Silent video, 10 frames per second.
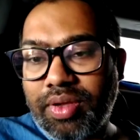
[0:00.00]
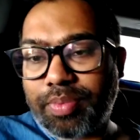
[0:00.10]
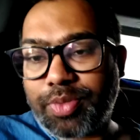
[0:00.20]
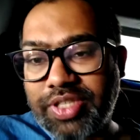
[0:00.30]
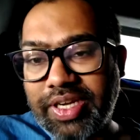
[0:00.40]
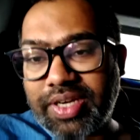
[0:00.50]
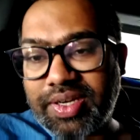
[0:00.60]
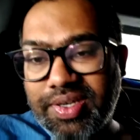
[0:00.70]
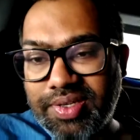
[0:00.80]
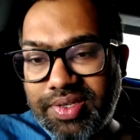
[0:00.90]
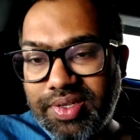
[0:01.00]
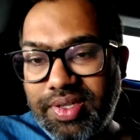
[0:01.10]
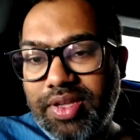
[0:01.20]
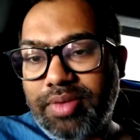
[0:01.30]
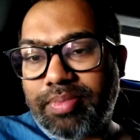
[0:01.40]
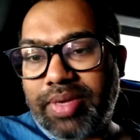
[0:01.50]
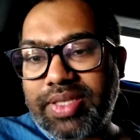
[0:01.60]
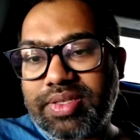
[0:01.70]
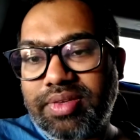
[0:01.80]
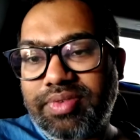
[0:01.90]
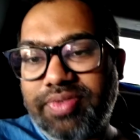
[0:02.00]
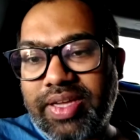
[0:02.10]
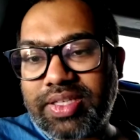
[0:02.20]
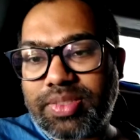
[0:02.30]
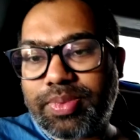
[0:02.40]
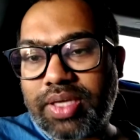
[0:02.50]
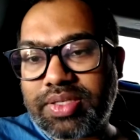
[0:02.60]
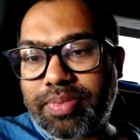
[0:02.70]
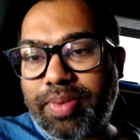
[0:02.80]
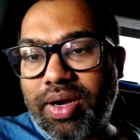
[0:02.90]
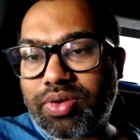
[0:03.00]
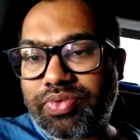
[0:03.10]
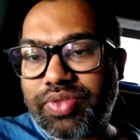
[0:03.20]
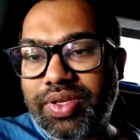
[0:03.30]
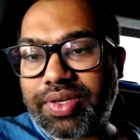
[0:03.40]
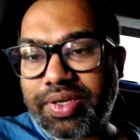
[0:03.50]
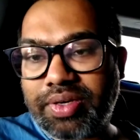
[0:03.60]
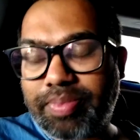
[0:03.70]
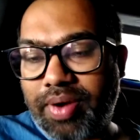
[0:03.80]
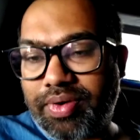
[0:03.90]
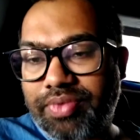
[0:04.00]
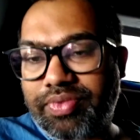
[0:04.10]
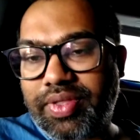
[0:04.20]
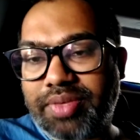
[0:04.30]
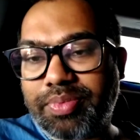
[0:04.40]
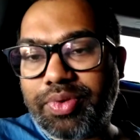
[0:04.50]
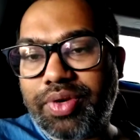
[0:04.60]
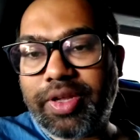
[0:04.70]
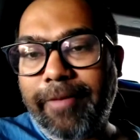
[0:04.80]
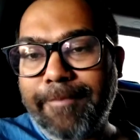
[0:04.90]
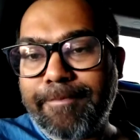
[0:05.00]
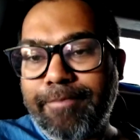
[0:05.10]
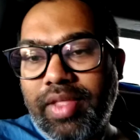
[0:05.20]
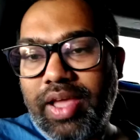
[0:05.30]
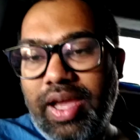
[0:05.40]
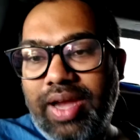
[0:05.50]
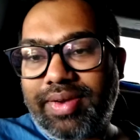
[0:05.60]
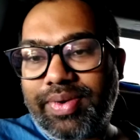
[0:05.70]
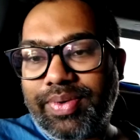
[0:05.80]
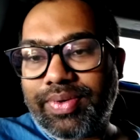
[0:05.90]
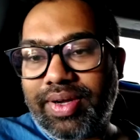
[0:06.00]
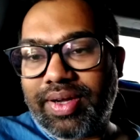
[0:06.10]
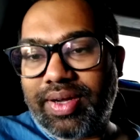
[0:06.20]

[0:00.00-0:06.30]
project myself as a part of the integral part of the community, and to